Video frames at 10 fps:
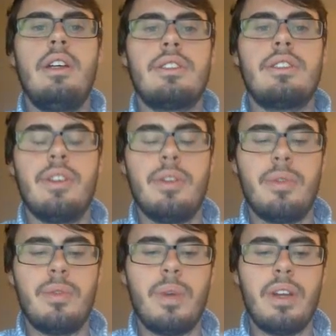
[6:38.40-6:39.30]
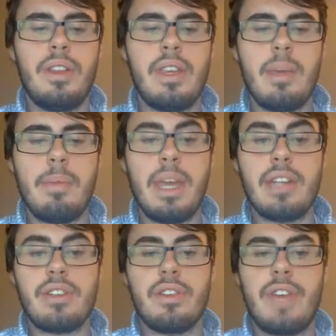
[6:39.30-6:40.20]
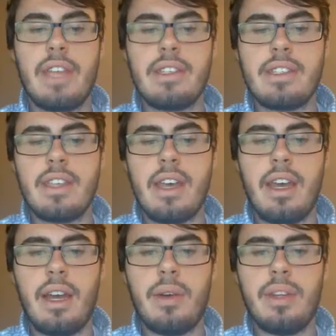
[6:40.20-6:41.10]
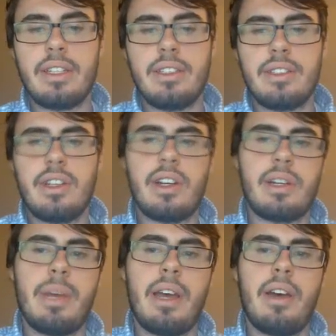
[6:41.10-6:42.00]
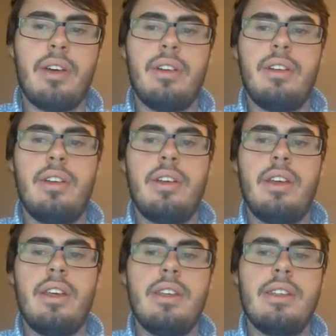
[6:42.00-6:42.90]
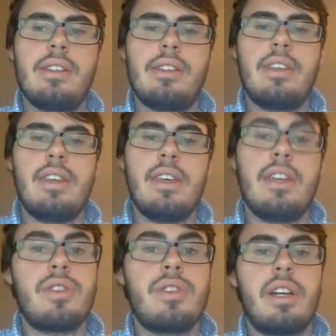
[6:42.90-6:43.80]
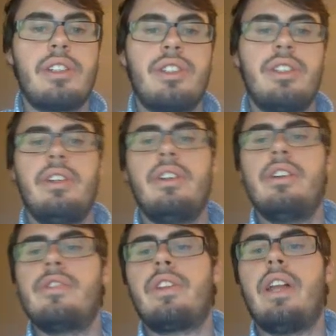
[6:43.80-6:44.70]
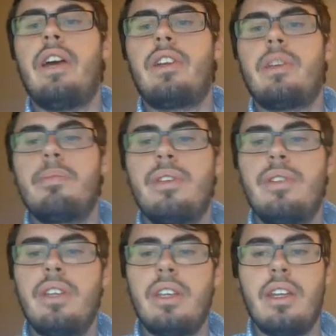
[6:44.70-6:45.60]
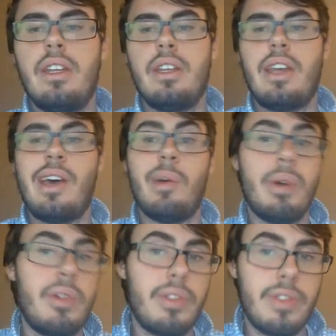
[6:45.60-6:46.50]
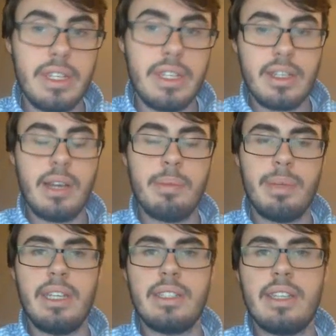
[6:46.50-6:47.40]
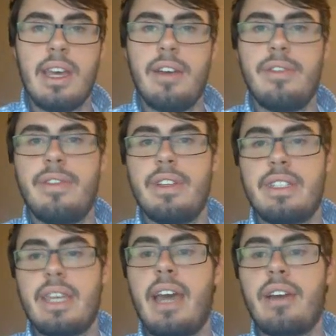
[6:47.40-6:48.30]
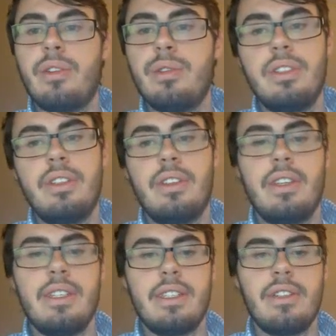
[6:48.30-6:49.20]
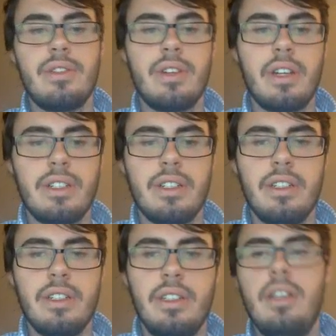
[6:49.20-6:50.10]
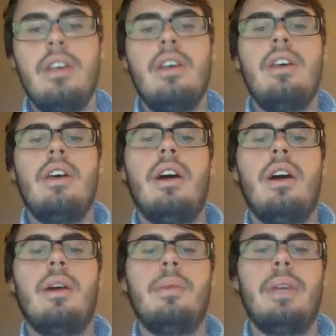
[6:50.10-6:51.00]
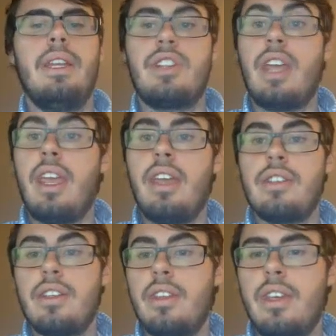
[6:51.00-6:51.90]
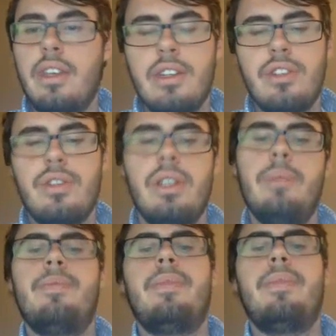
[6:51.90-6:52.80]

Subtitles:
So one of the major events that I would like to talk about is the introduction of cloud computing and how both of these companies have tackled this introduction and change in the industry.